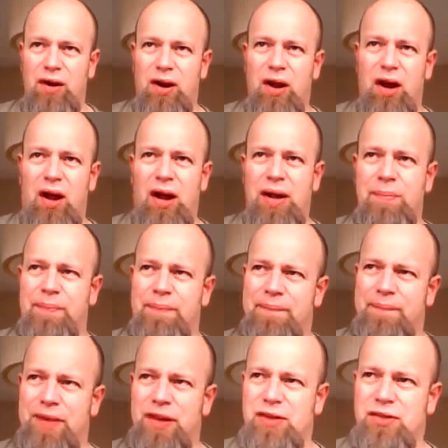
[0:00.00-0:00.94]
With a
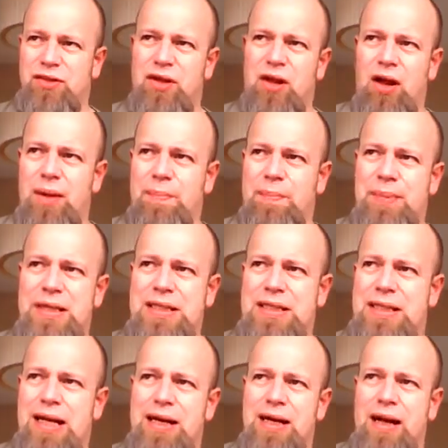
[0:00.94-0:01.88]
lime,
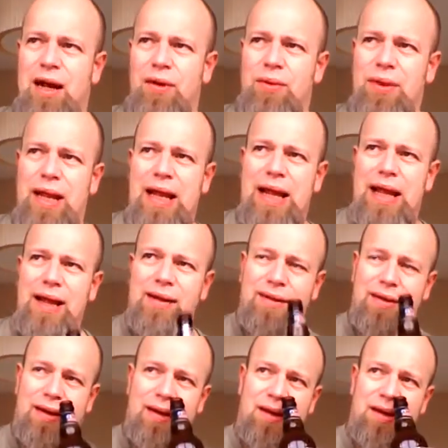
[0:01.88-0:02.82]
slight biscuit note
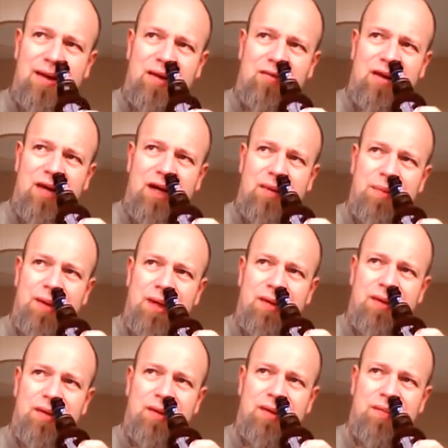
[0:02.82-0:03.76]
there in the
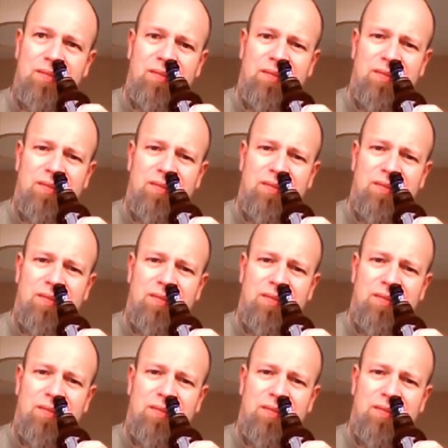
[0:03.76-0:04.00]
aroma.